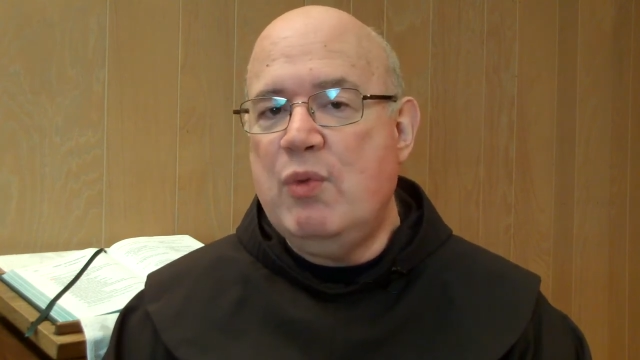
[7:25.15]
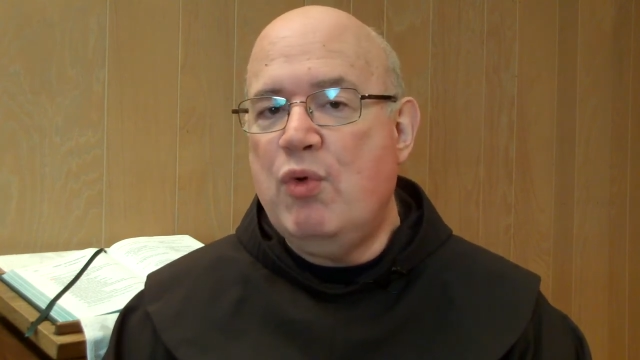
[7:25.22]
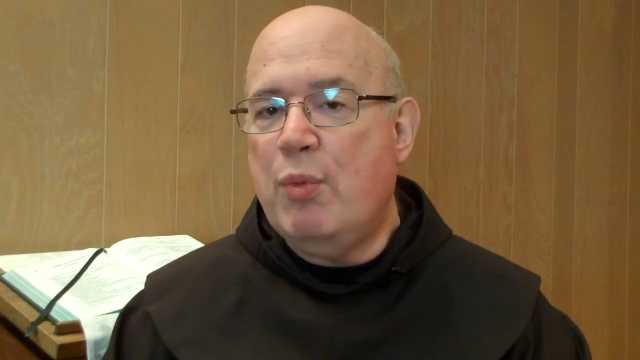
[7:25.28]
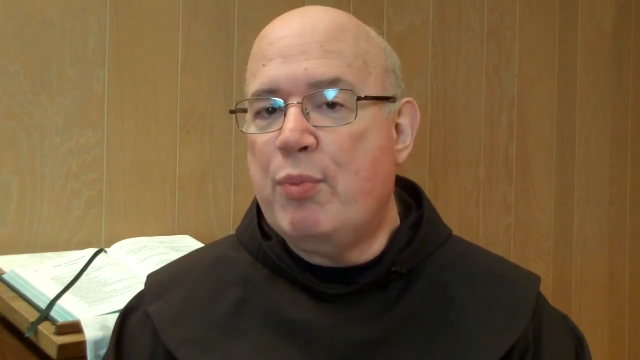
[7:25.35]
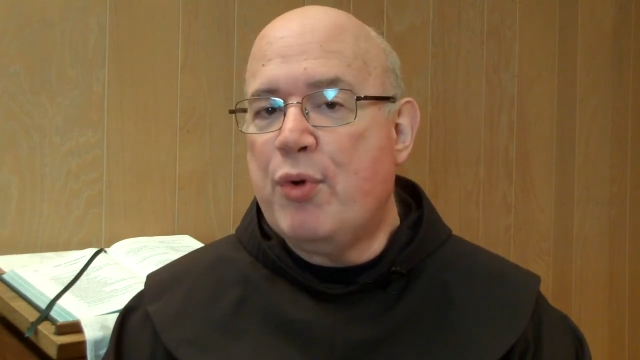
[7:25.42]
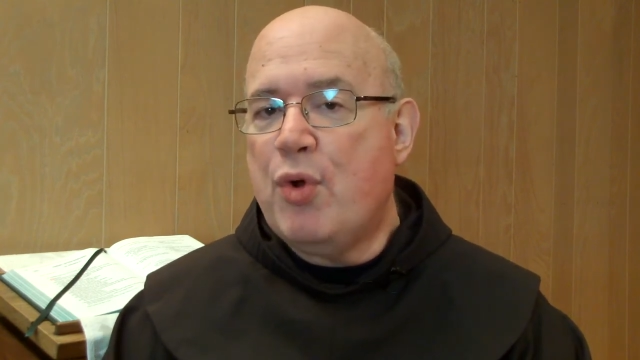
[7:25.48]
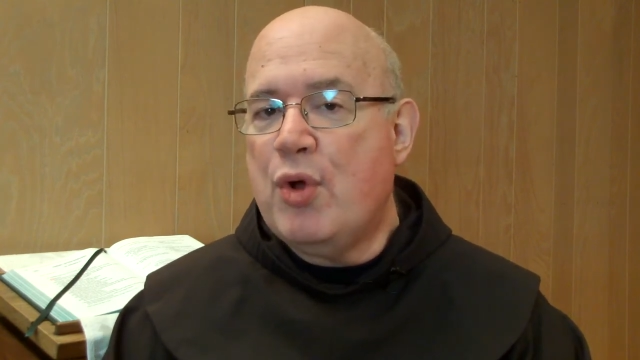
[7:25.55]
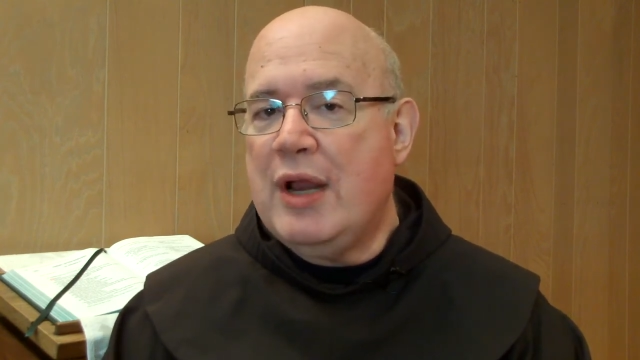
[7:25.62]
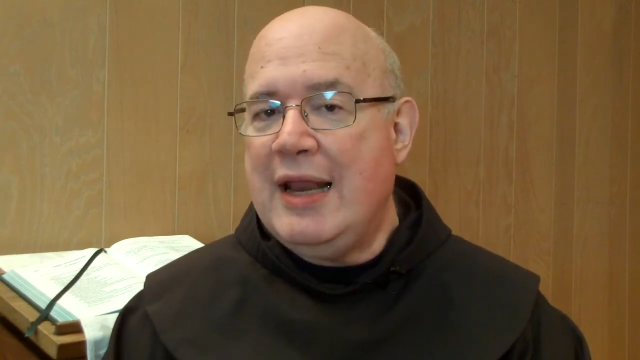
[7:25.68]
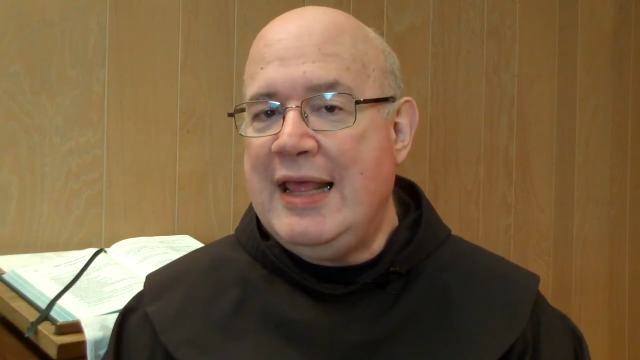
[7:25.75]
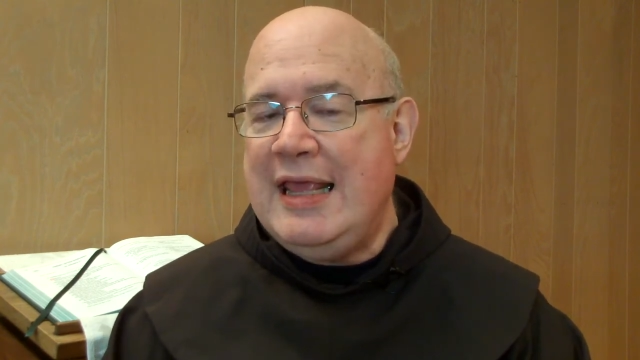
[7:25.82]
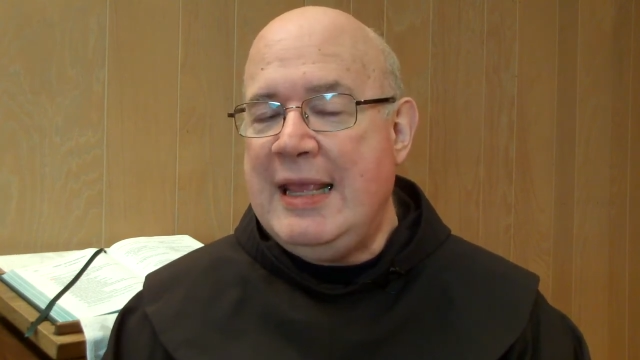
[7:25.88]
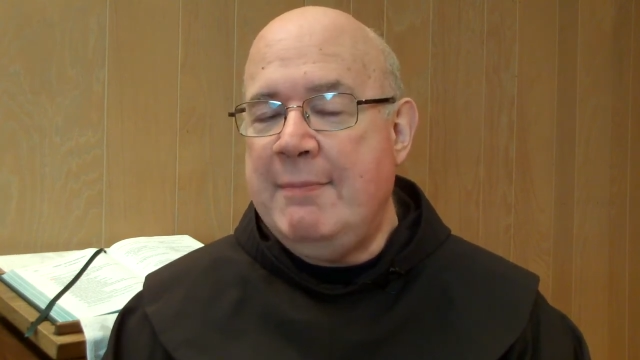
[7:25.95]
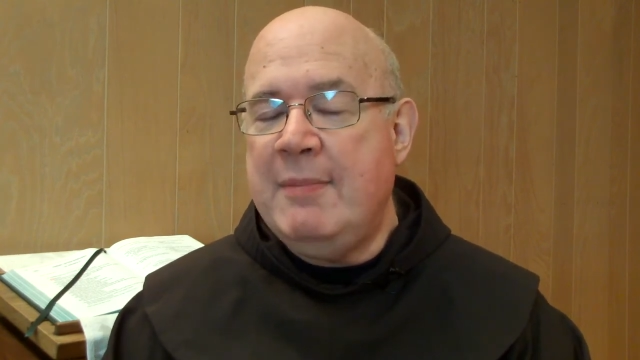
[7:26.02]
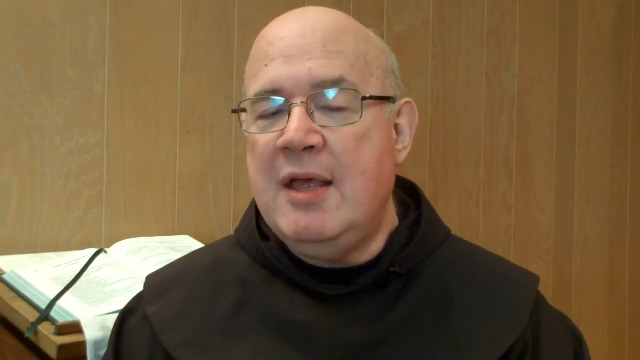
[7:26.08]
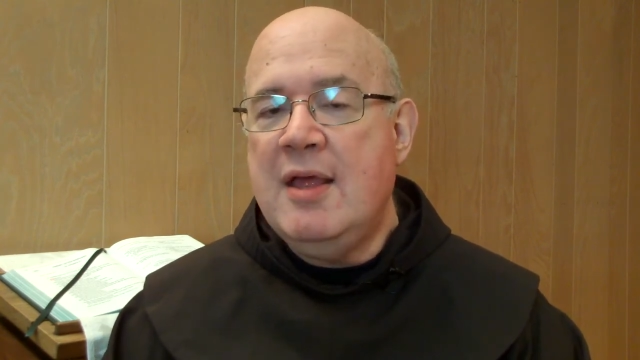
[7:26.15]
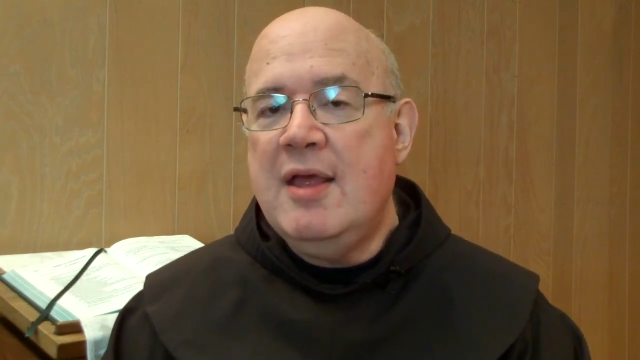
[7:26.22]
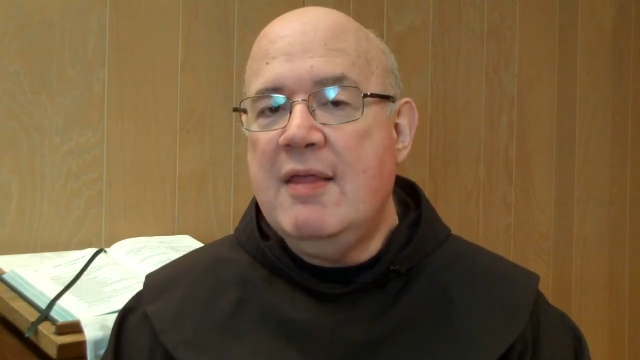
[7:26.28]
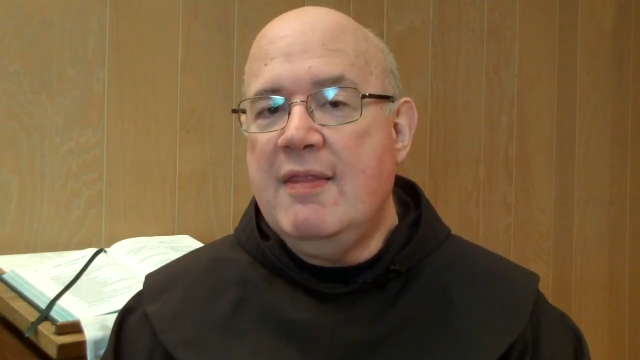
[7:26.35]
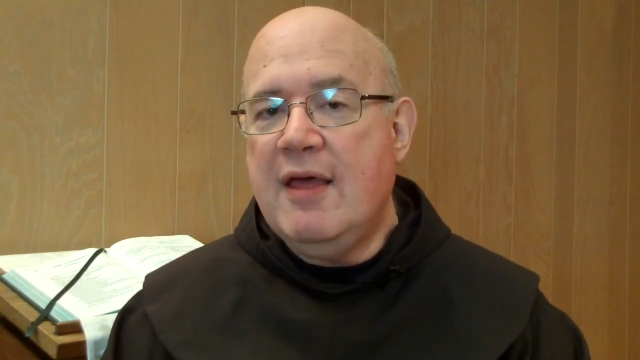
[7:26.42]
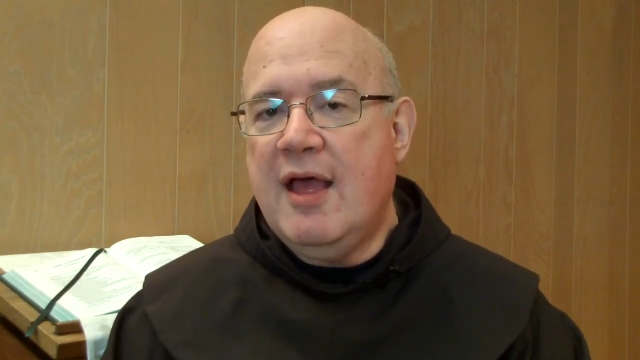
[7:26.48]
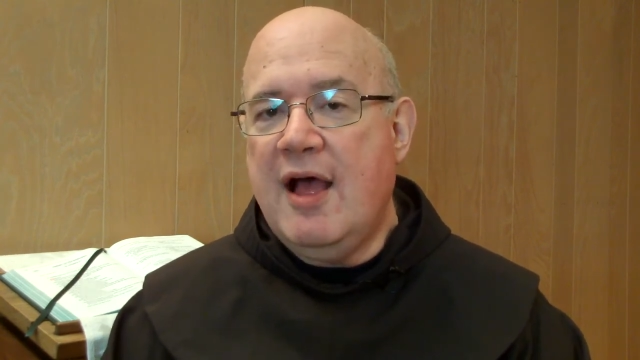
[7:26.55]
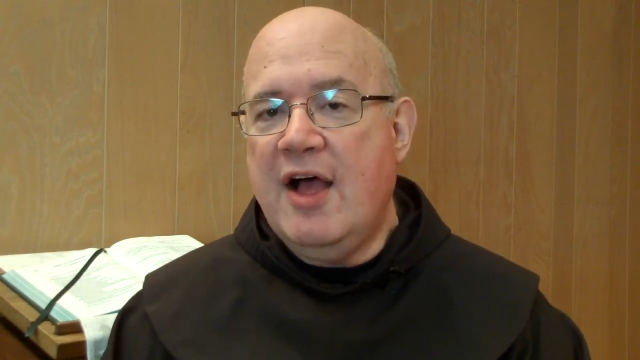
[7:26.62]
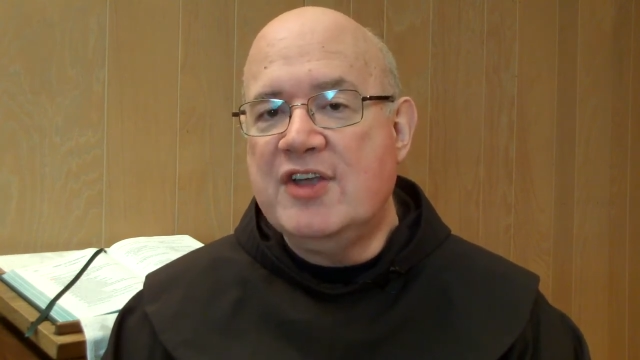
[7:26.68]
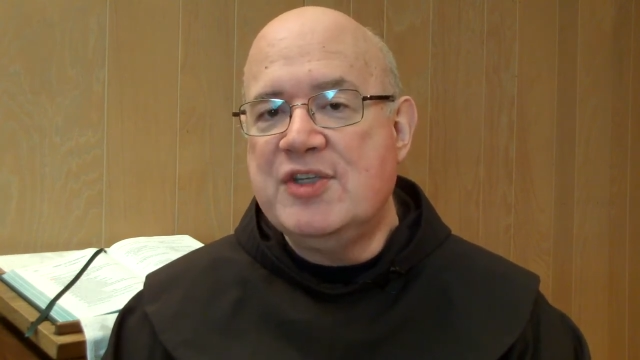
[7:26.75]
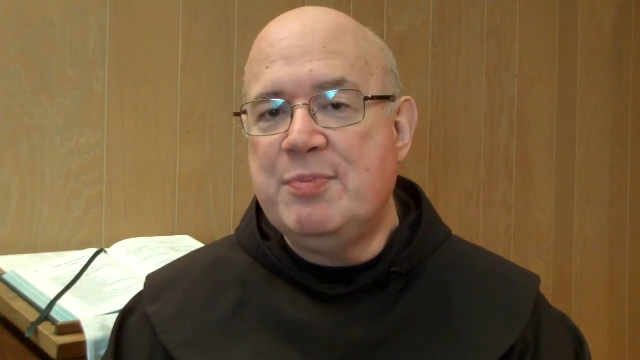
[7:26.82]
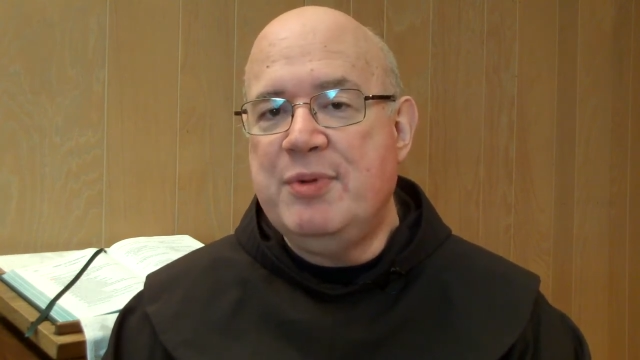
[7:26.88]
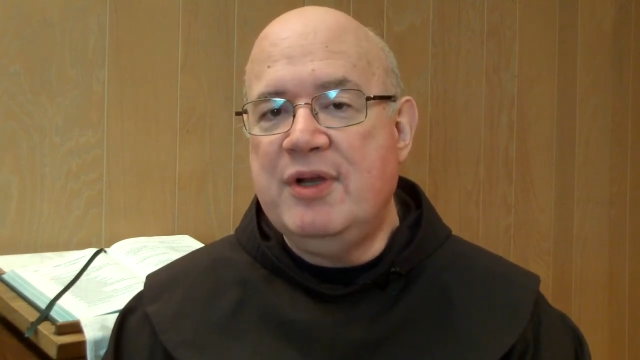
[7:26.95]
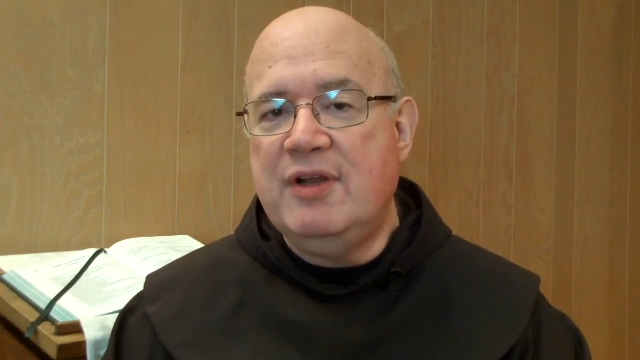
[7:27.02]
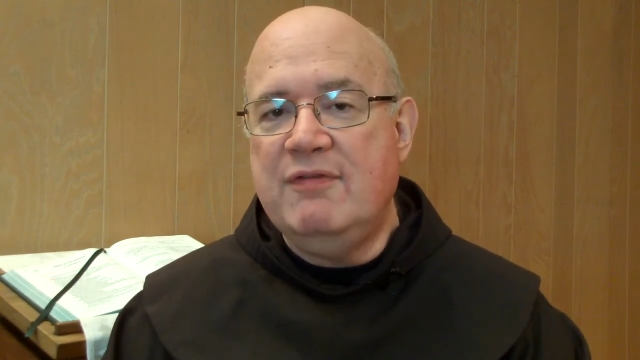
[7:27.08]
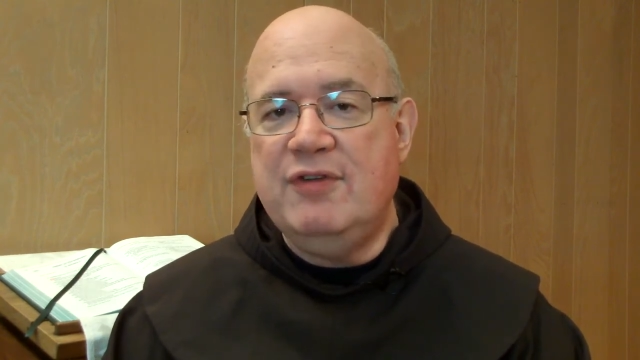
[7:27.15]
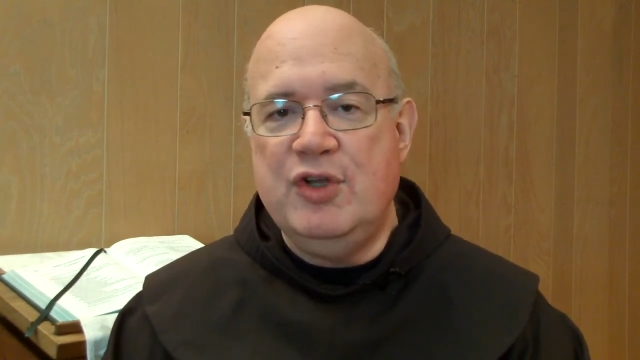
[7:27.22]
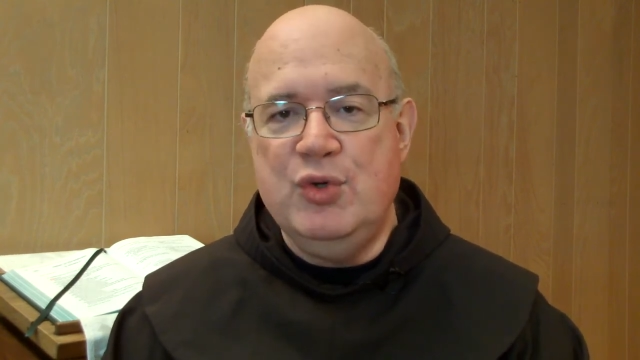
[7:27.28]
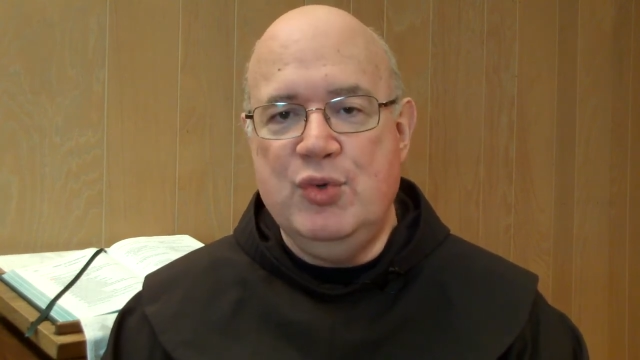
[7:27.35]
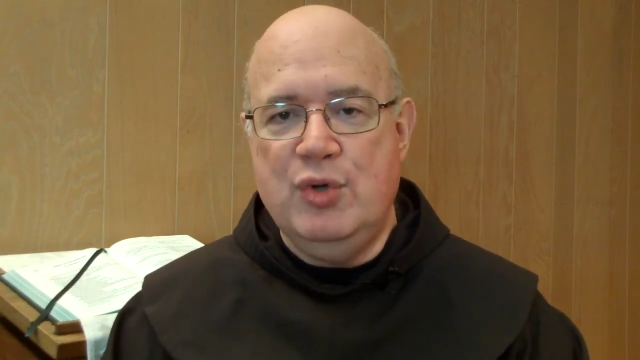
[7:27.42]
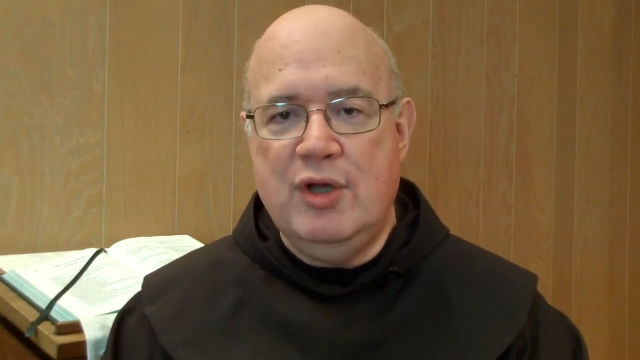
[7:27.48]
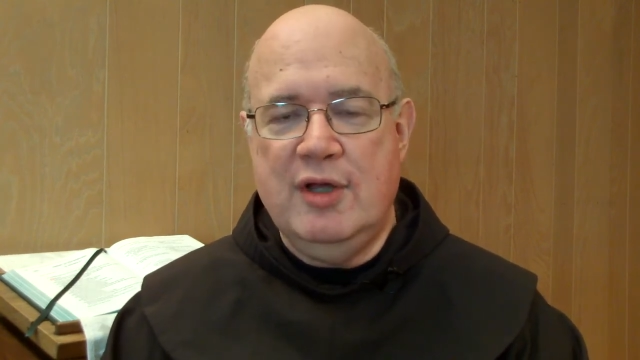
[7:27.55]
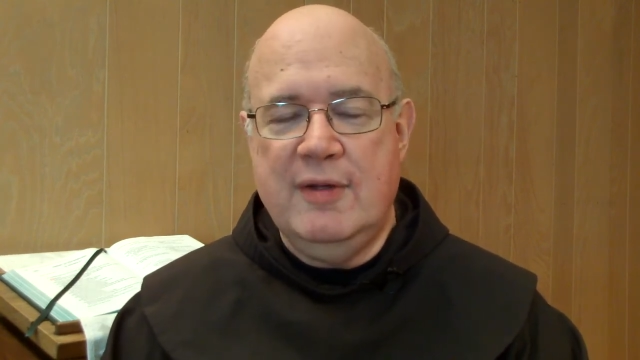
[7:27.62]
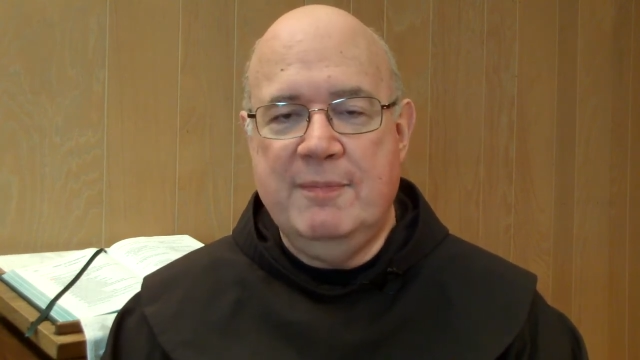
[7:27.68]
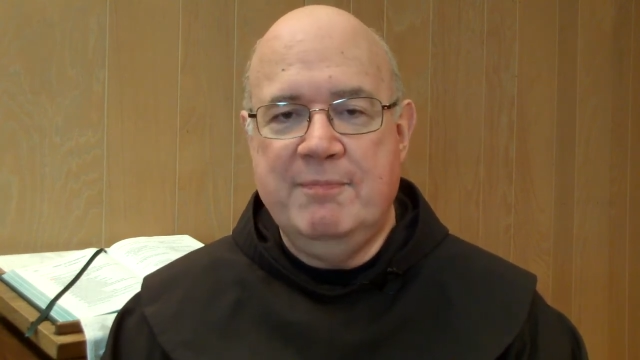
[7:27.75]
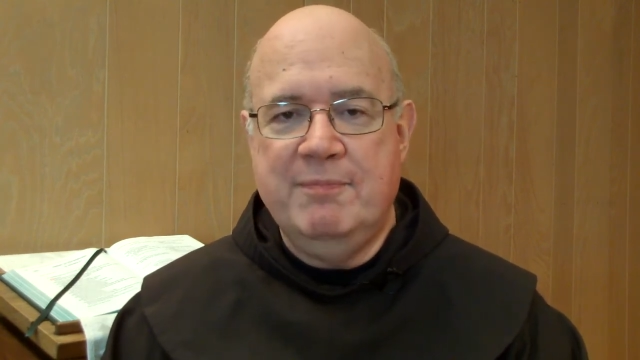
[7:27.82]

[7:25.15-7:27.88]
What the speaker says: will proclaim the Gospel of Luke.